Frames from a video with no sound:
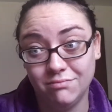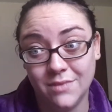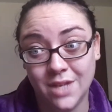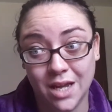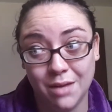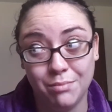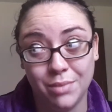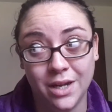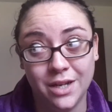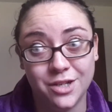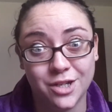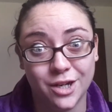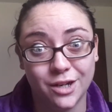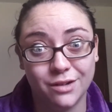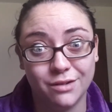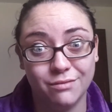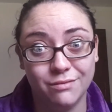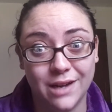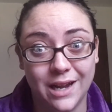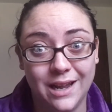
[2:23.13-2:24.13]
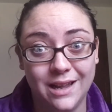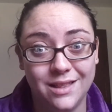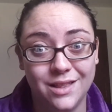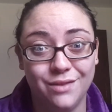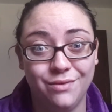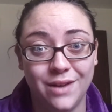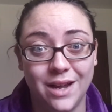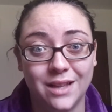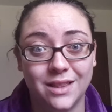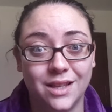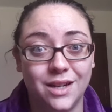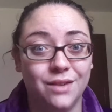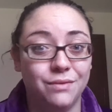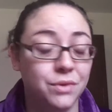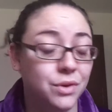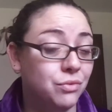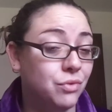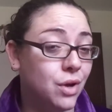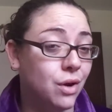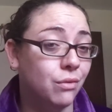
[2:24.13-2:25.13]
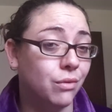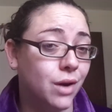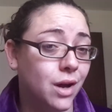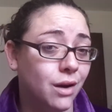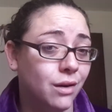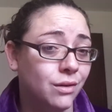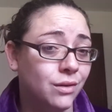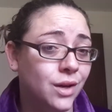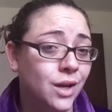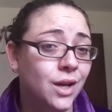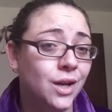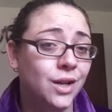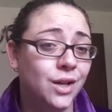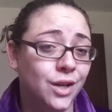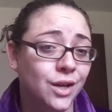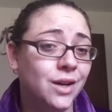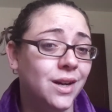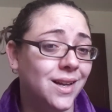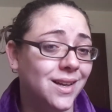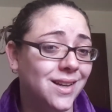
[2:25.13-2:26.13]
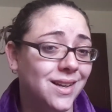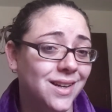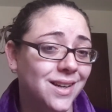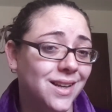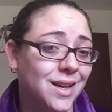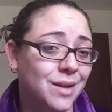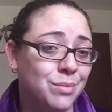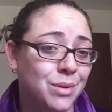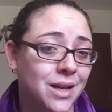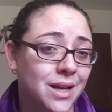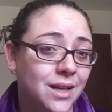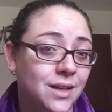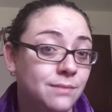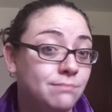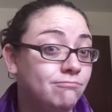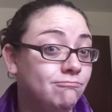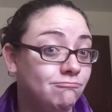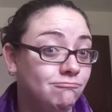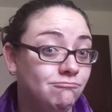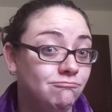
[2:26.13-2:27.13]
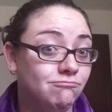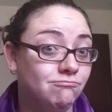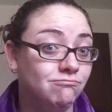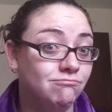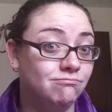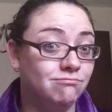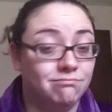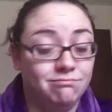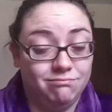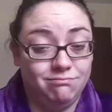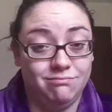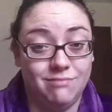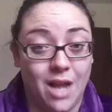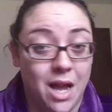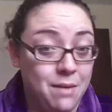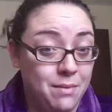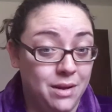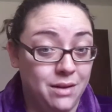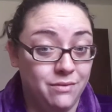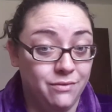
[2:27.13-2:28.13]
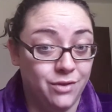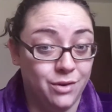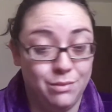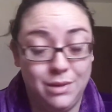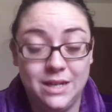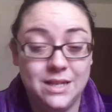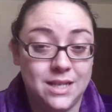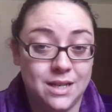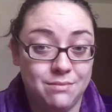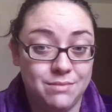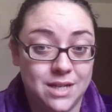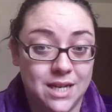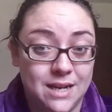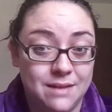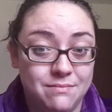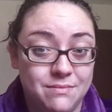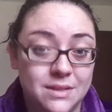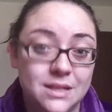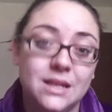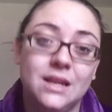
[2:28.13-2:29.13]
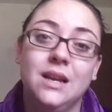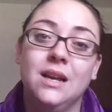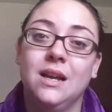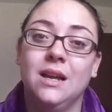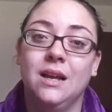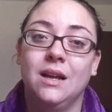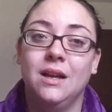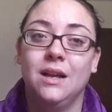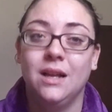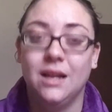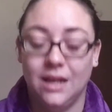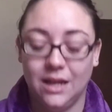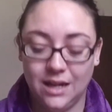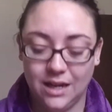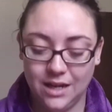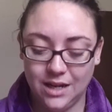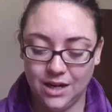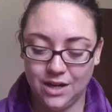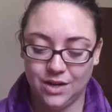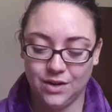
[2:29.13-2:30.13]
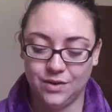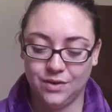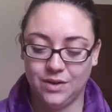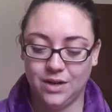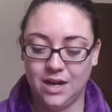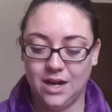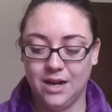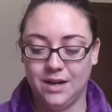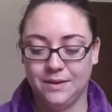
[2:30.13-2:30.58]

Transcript: That paycheck, right? The fact that if you don't go, you're not gonna get paid. I mean, for me sometimes, you know.